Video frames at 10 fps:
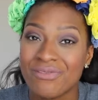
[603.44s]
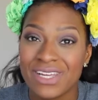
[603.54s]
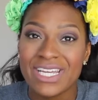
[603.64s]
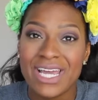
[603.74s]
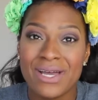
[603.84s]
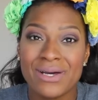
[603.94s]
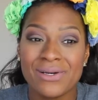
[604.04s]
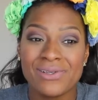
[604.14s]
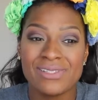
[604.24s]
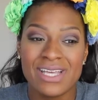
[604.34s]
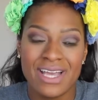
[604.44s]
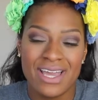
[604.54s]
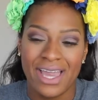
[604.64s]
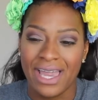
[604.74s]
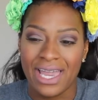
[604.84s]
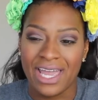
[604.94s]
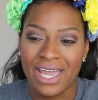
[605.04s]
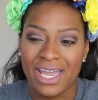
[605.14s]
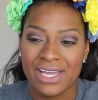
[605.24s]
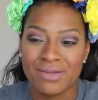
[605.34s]
videos,
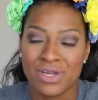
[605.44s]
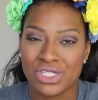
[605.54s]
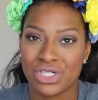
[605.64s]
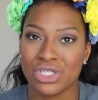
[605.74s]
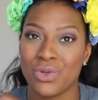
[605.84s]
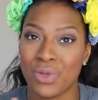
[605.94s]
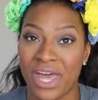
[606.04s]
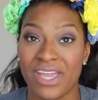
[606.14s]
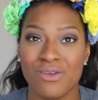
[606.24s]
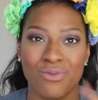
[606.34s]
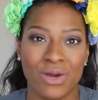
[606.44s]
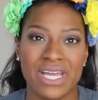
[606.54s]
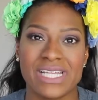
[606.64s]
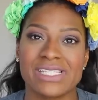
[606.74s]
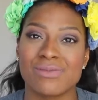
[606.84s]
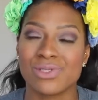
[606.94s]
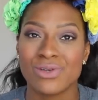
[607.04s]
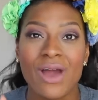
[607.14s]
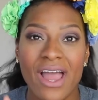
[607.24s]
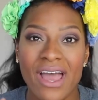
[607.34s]
and make sure you like, rate, and
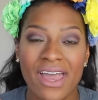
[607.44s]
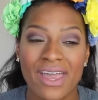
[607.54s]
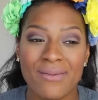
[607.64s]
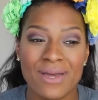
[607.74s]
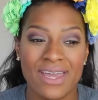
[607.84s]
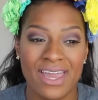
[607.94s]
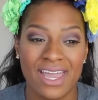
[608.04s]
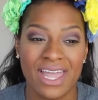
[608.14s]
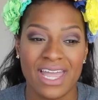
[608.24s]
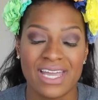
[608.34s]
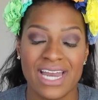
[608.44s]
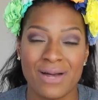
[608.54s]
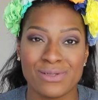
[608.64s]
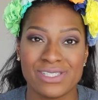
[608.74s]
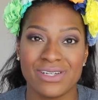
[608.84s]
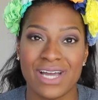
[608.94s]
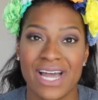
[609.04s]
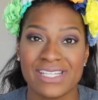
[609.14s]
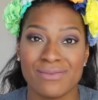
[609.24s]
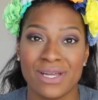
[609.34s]
subscribe, and I will see you
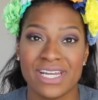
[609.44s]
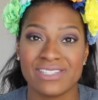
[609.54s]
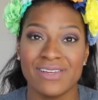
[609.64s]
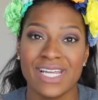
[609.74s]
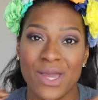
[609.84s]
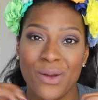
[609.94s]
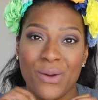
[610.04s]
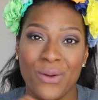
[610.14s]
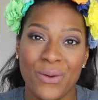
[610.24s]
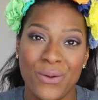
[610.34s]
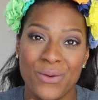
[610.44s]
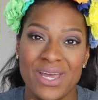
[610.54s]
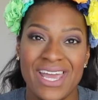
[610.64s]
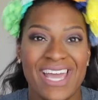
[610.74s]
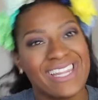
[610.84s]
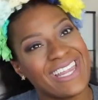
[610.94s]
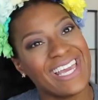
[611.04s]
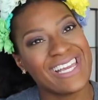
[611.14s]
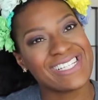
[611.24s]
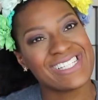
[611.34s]
guys in my next video.
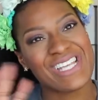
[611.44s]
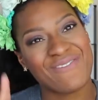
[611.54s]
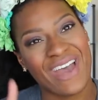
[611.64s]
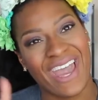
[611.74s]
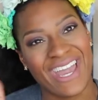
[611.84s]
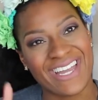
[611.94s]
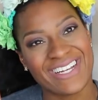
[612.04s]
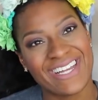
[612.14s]
Thanks, bye.